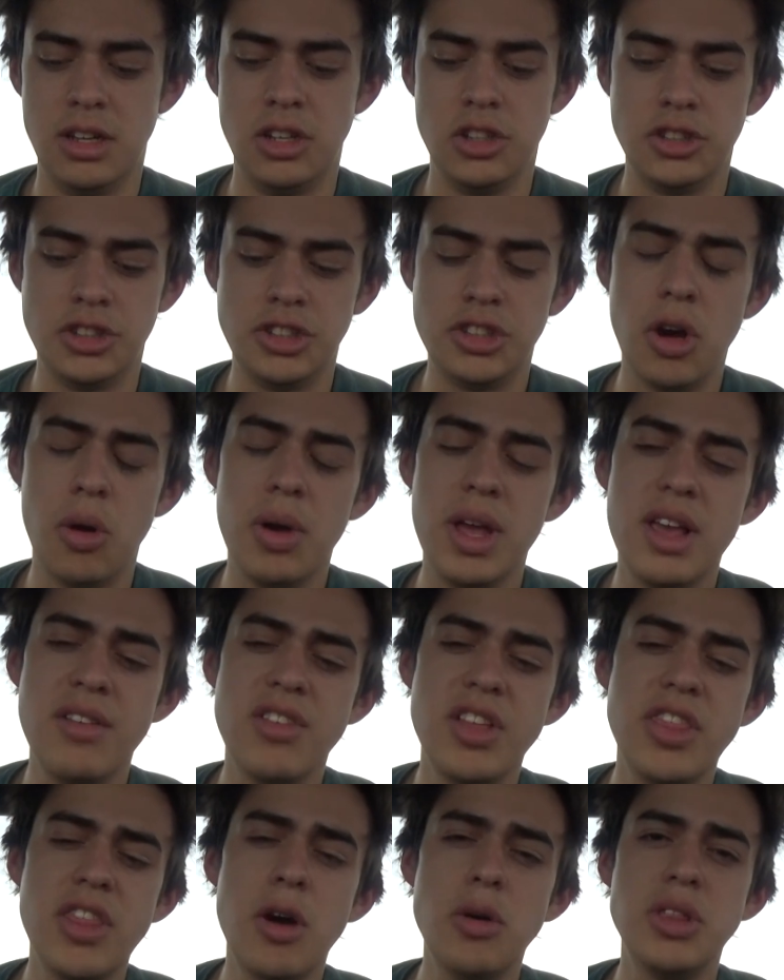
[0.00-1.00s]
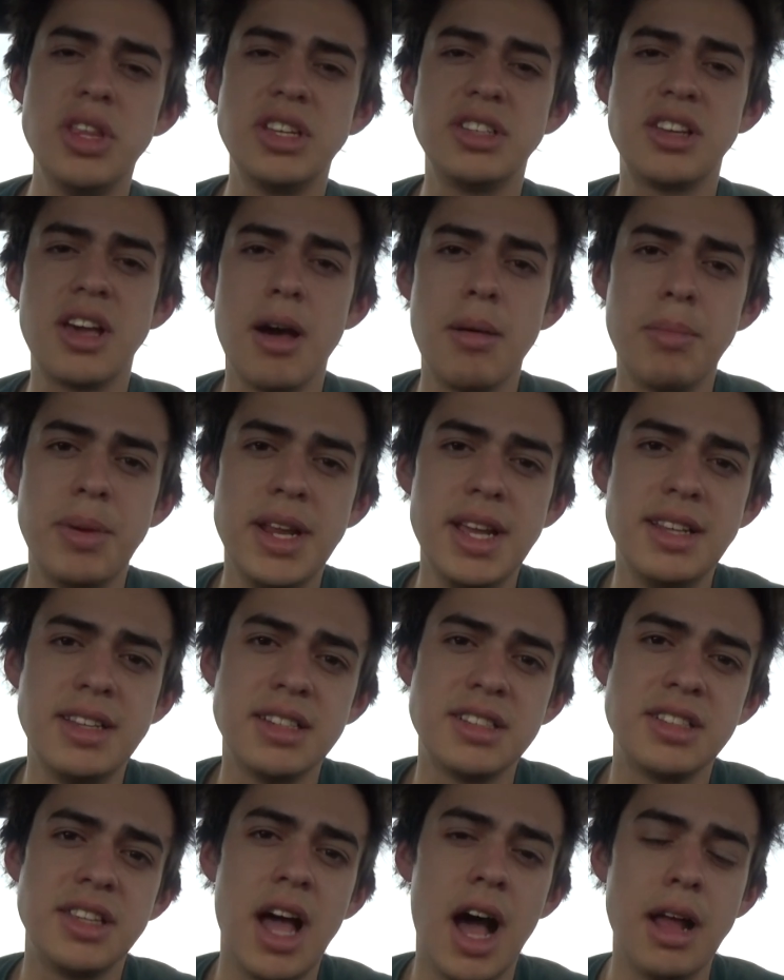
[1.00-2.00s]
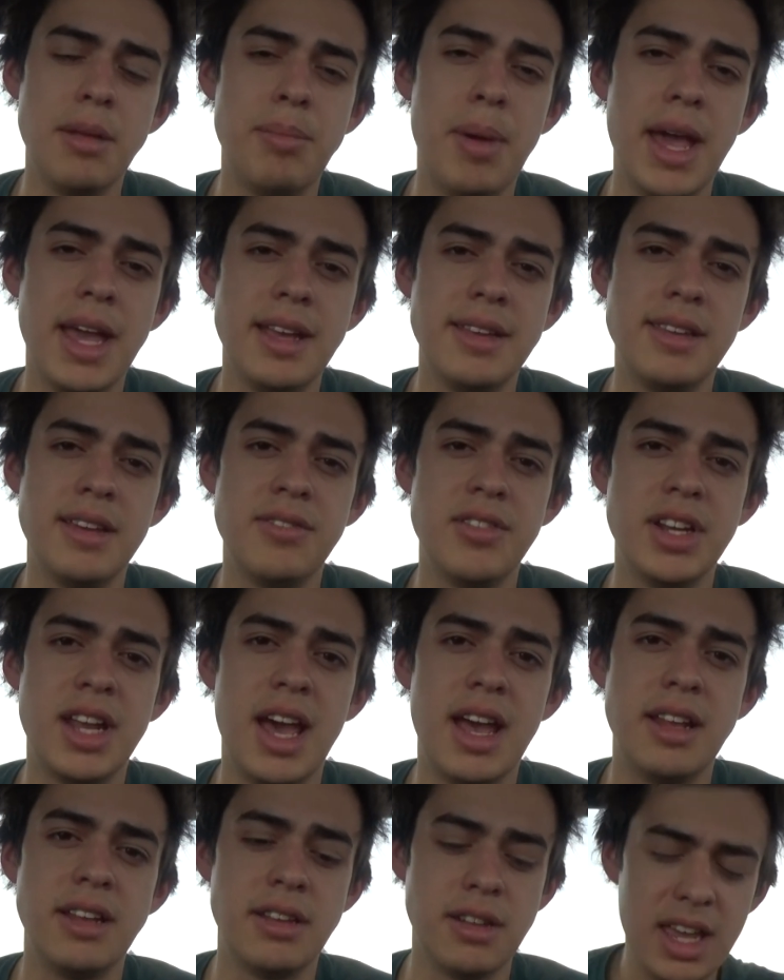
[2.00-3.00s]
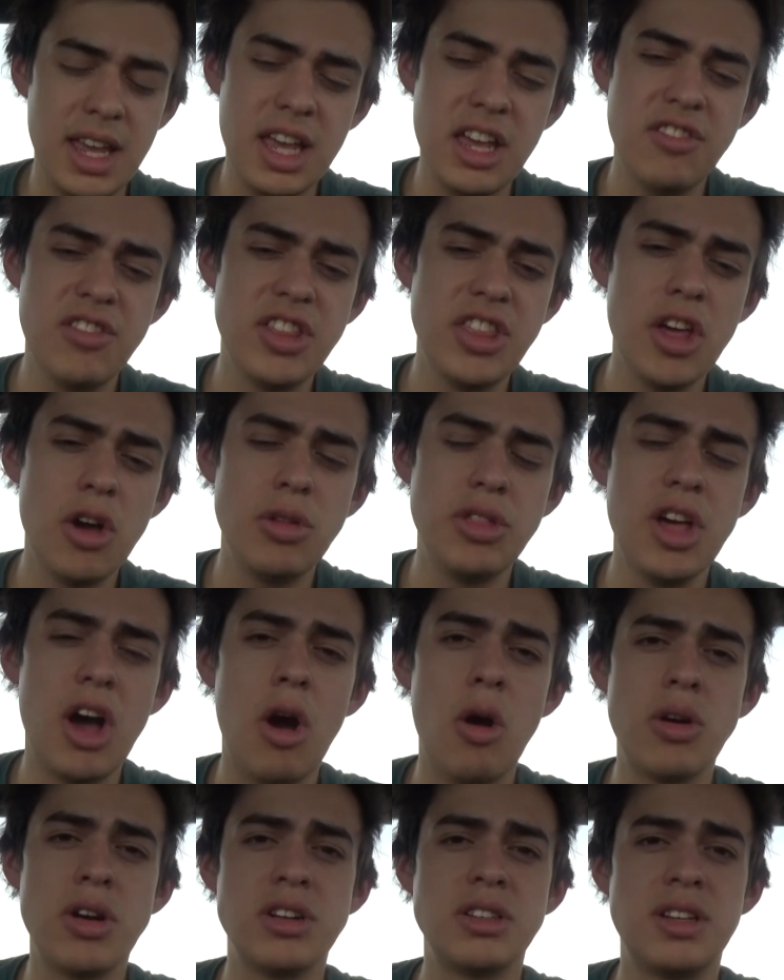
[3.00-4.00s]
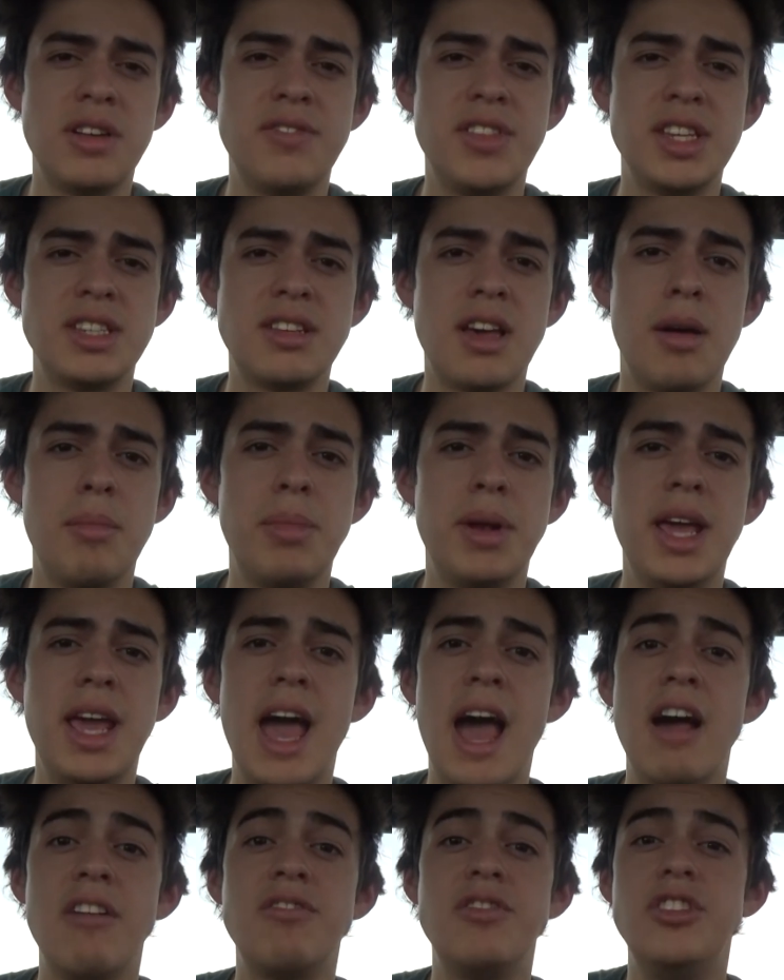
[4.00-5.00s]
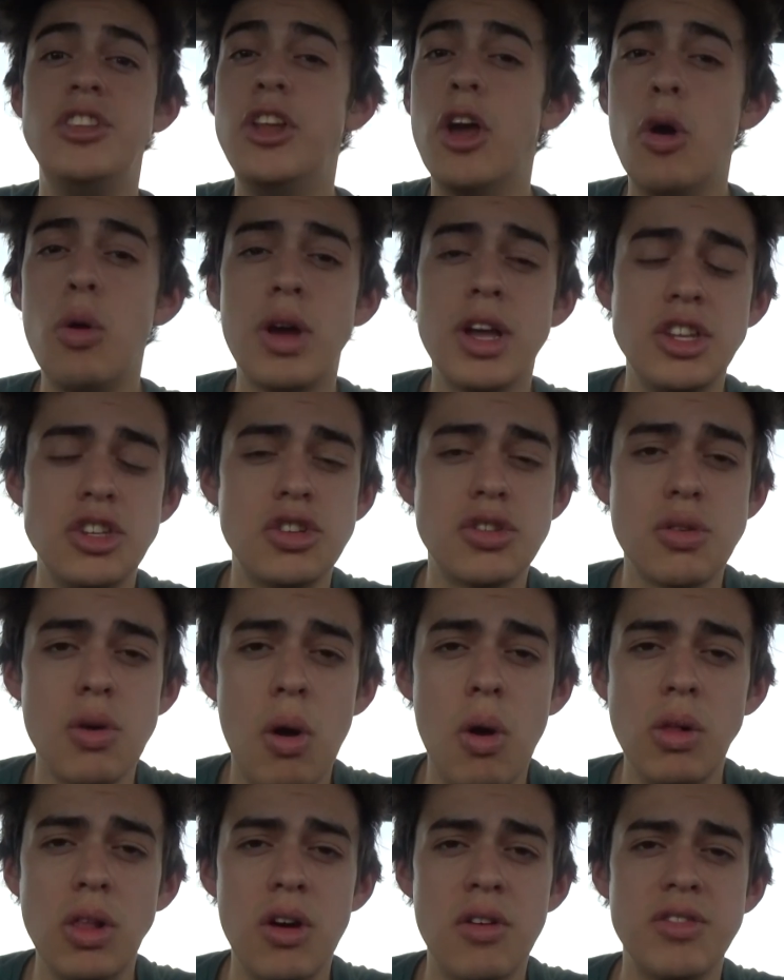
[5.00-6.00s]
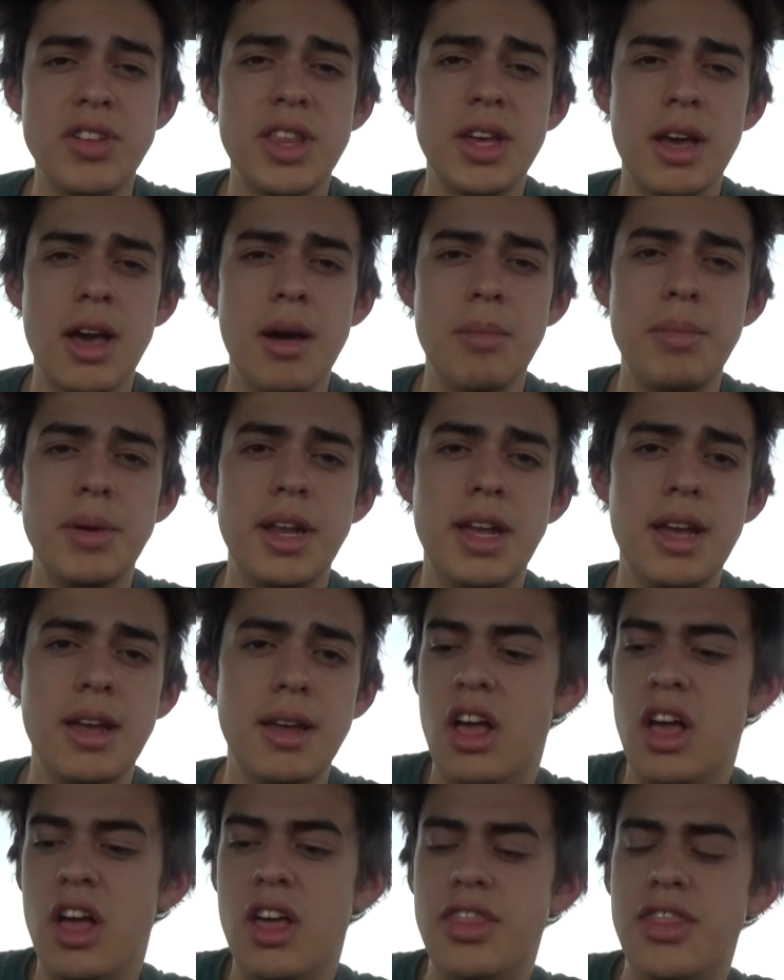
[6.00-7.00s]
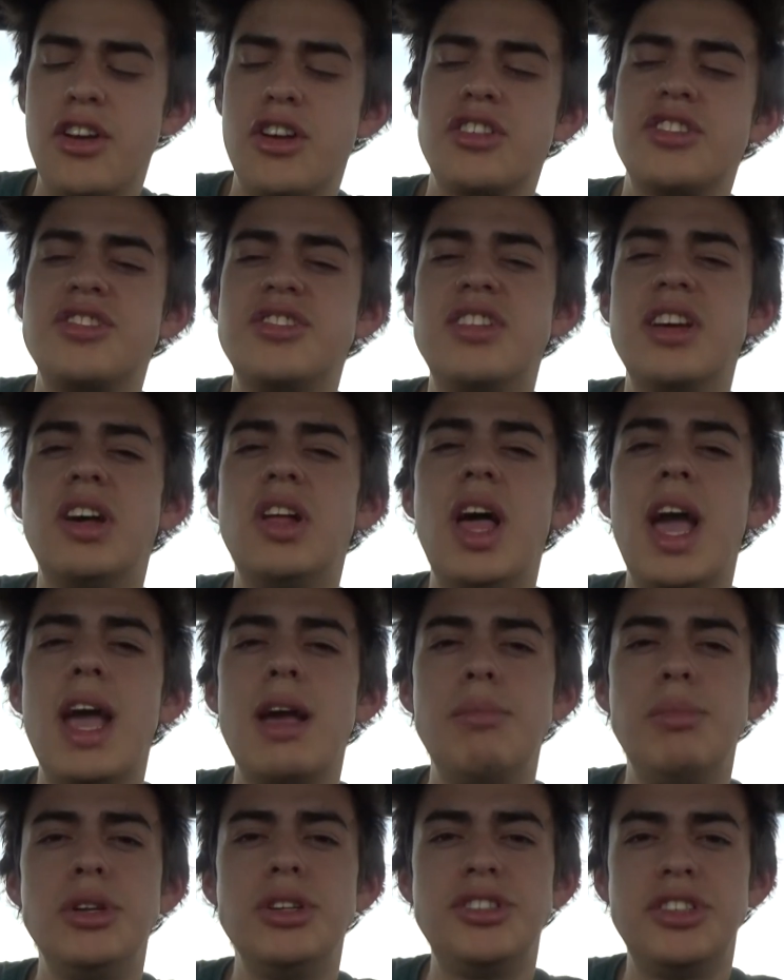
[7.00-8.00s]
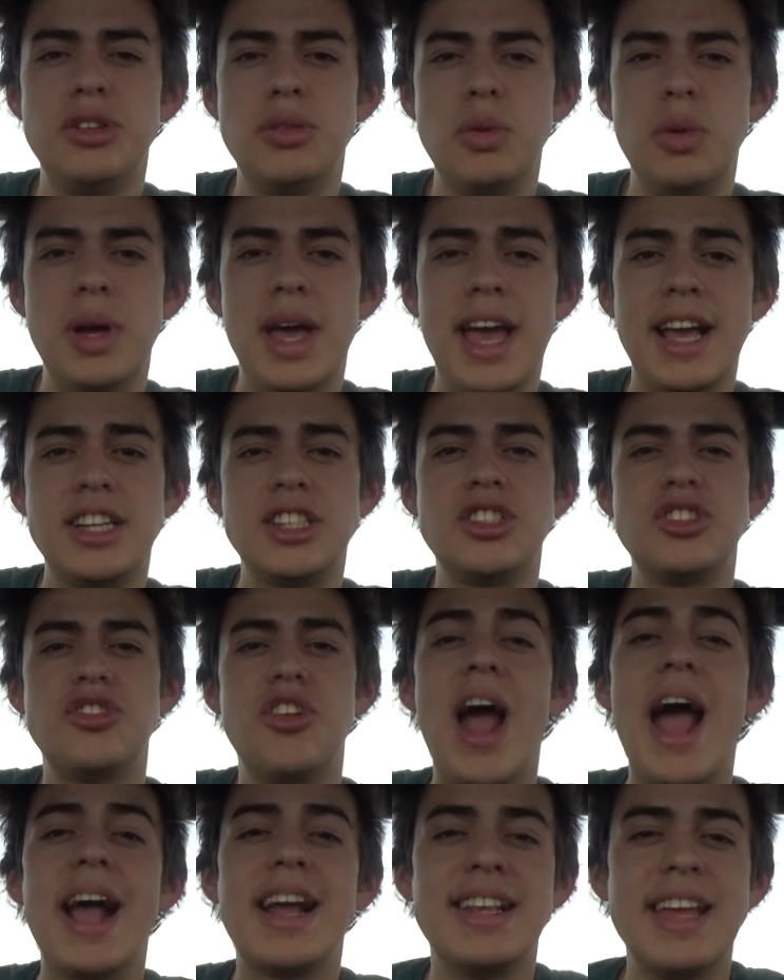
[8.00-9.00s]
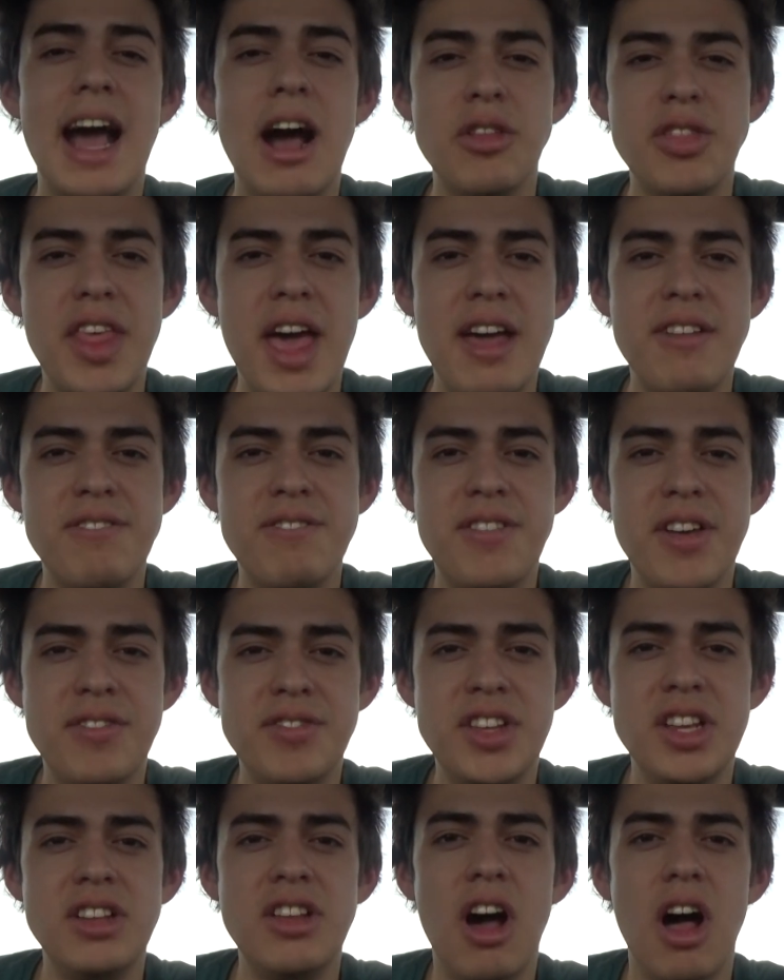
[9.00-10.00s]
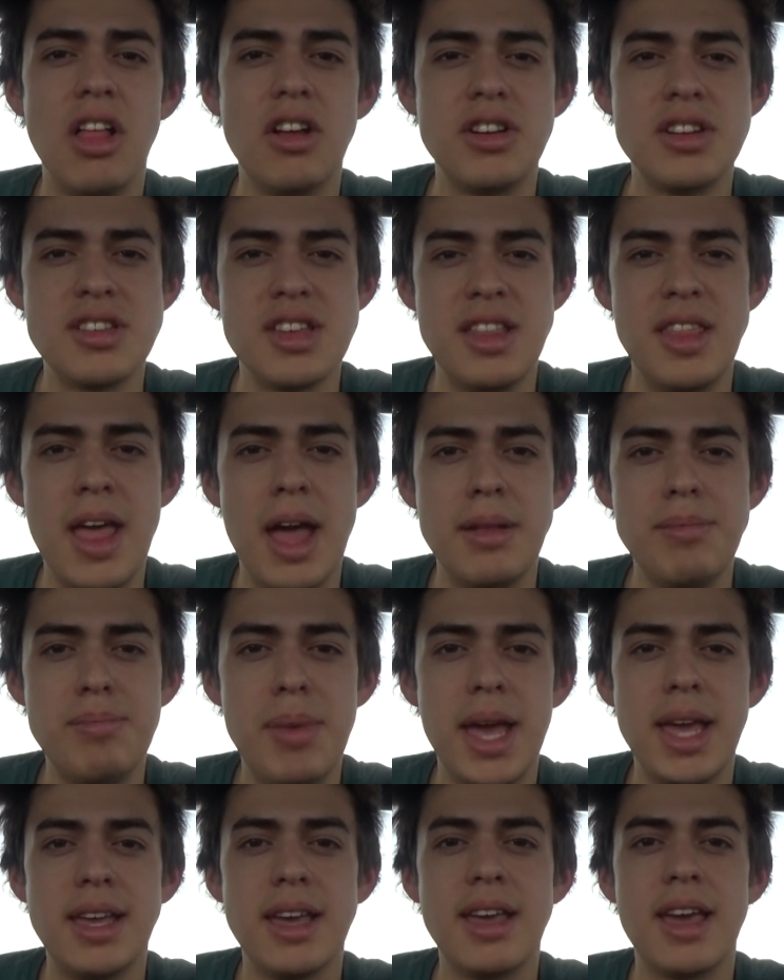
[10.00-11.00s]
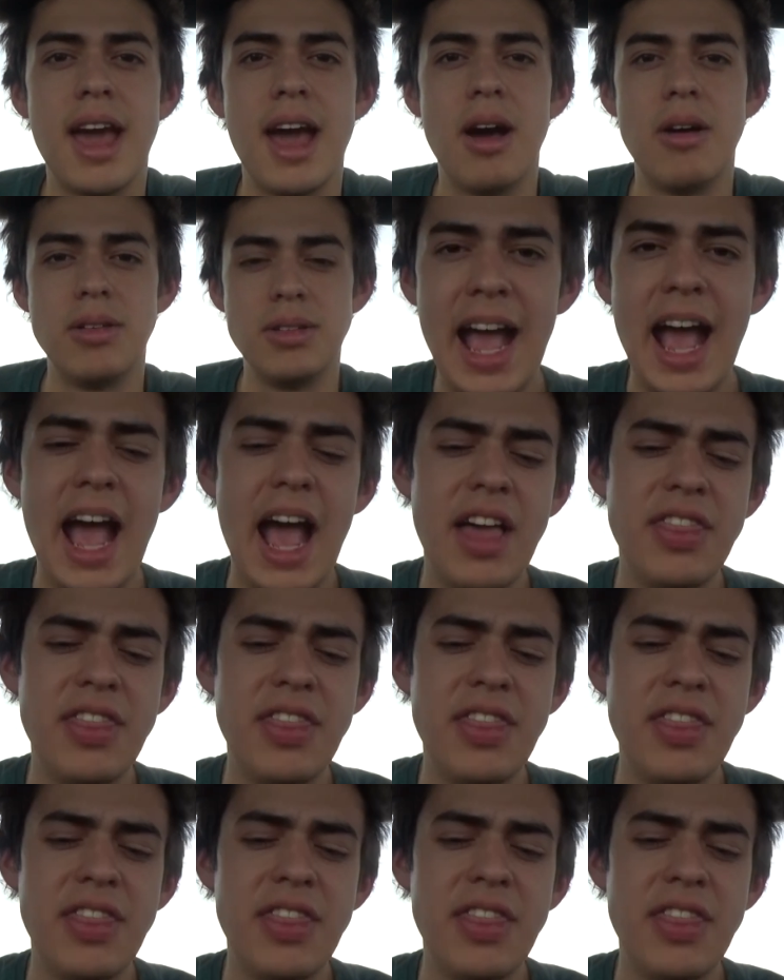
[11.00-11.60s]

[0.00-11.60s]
So even though this company does not pay a dividend, even though the owners of this company have no control over the company, they're still able to extract out that $50 in that bank account.